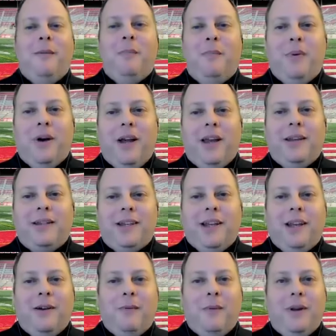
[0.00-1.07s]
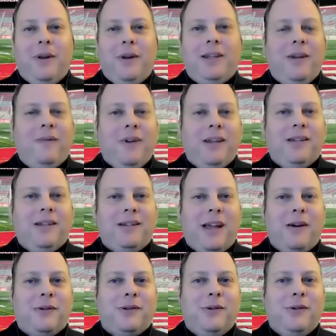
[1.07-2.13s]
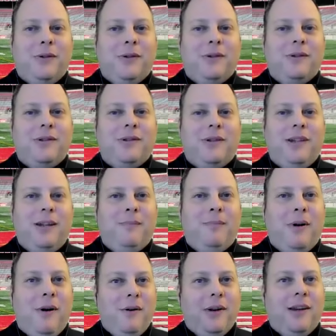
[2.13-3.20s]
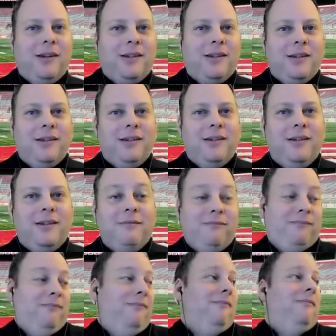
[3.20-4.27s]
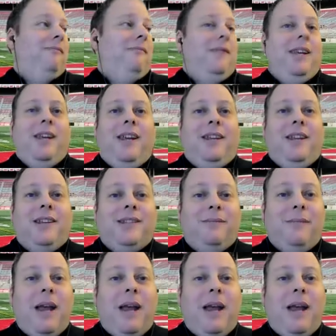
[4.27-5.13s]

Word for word: but uh, when the defense outscores the opponents it doesn't